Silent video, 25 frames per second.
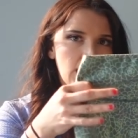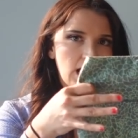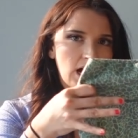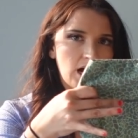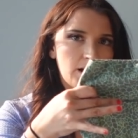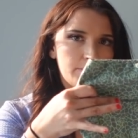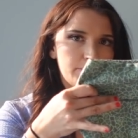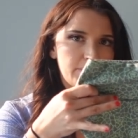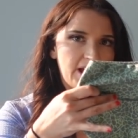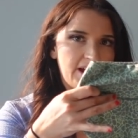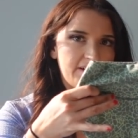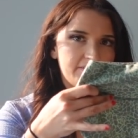
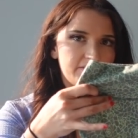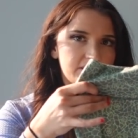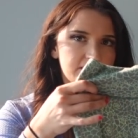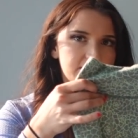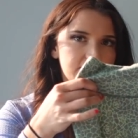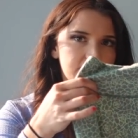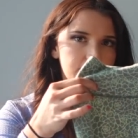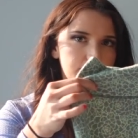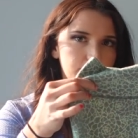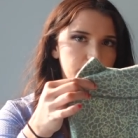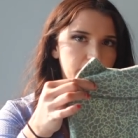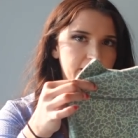They have
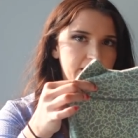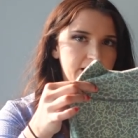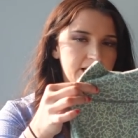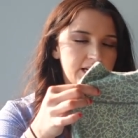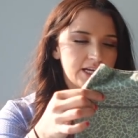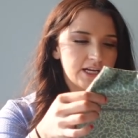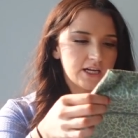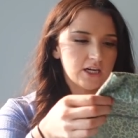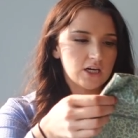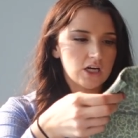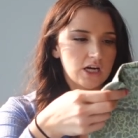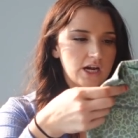this seam right
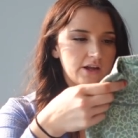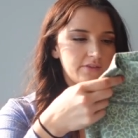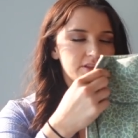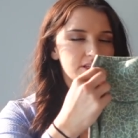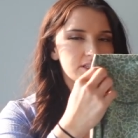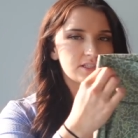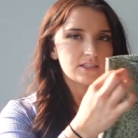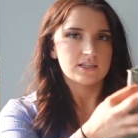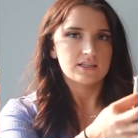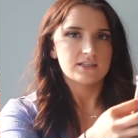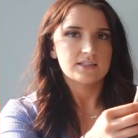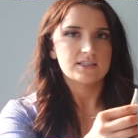here, and
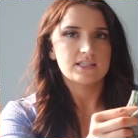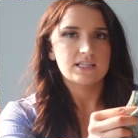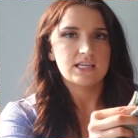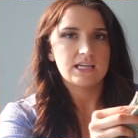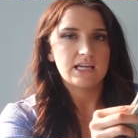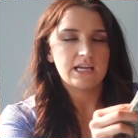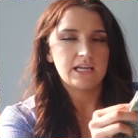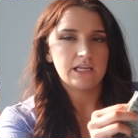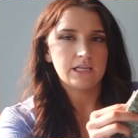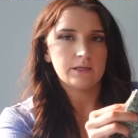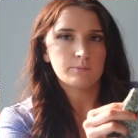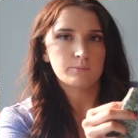this is
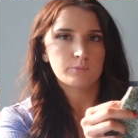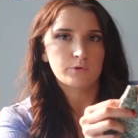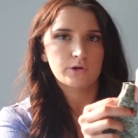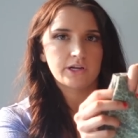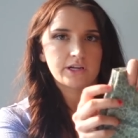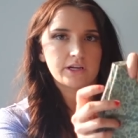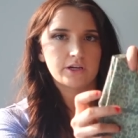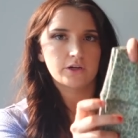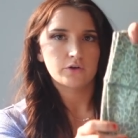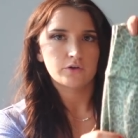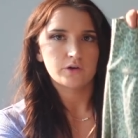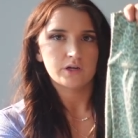the Eden
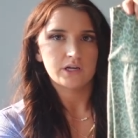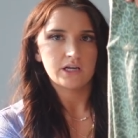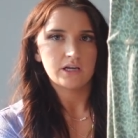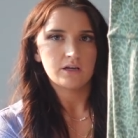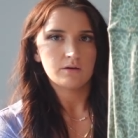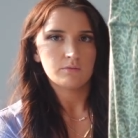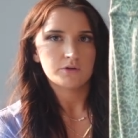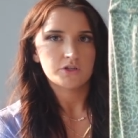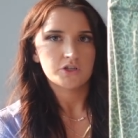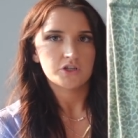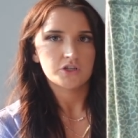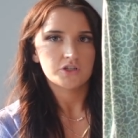print
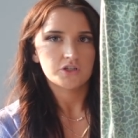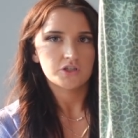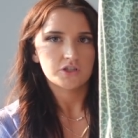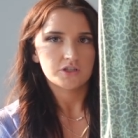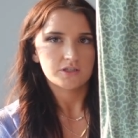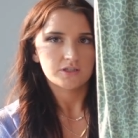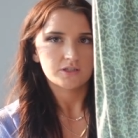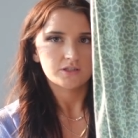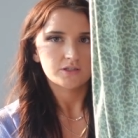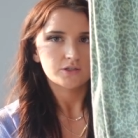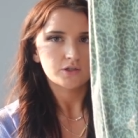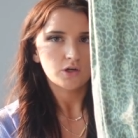green, which is
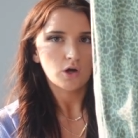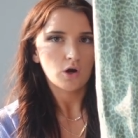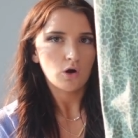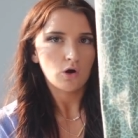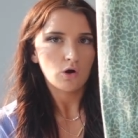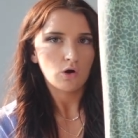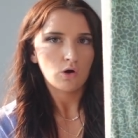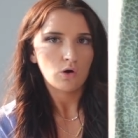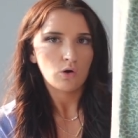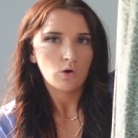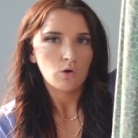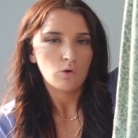just
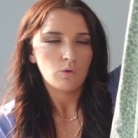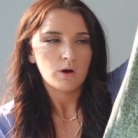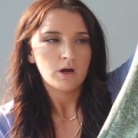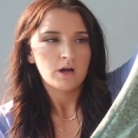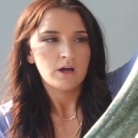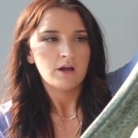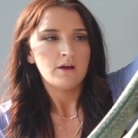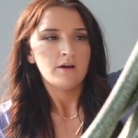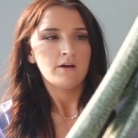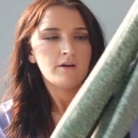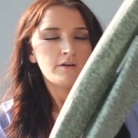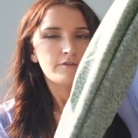so
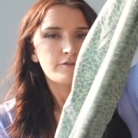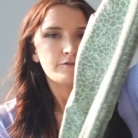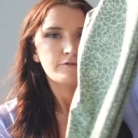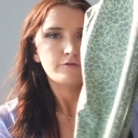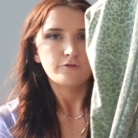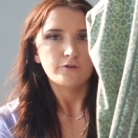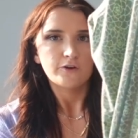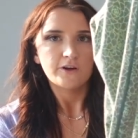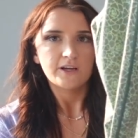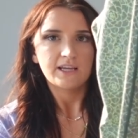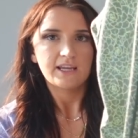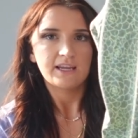
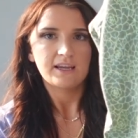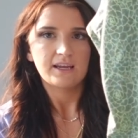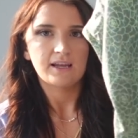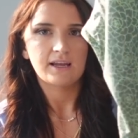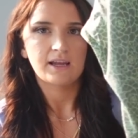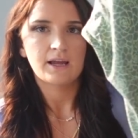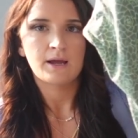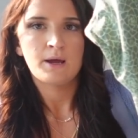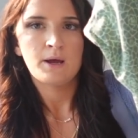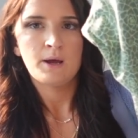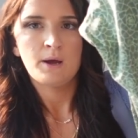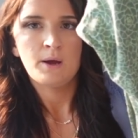
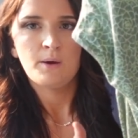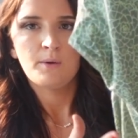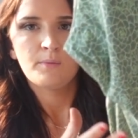freaking